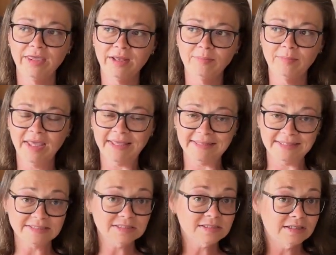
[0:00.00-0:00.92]
can make
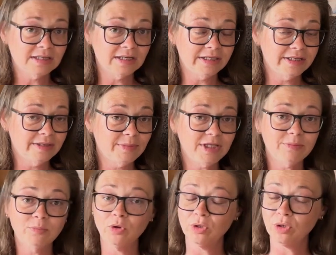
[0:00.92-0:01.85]
this a little bit
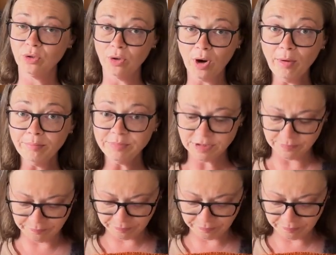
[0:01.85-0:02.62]
more cropped,